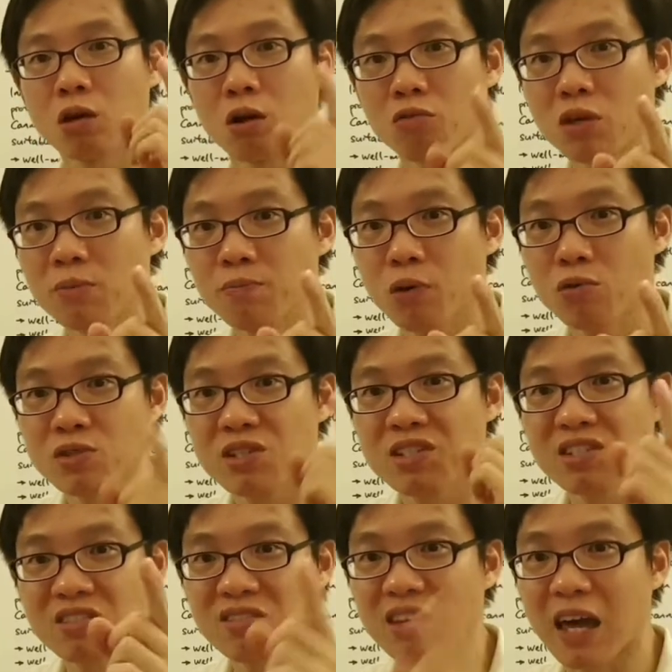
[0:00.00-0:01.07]
Korean
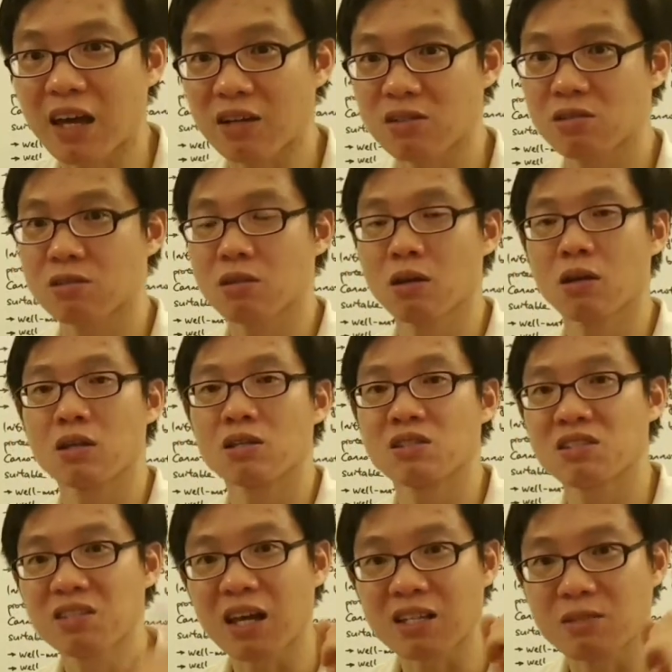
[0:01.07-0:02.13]
bows stacks,
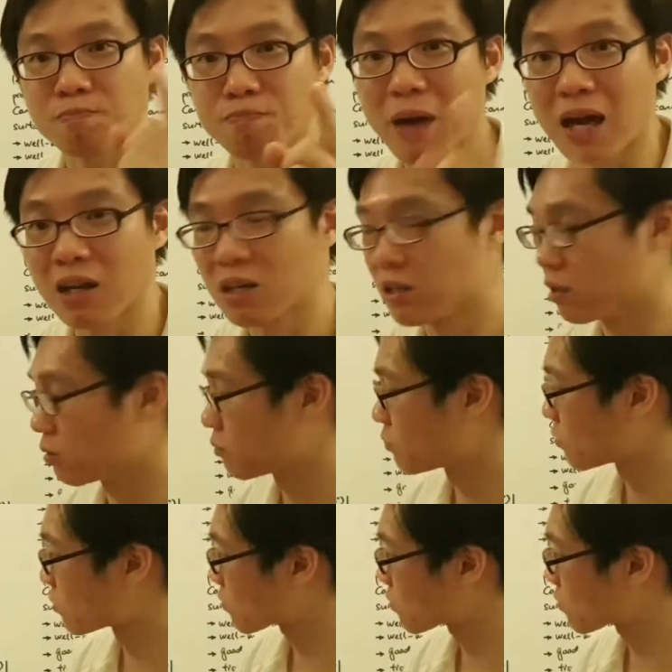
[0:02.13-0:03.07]
stacks badly.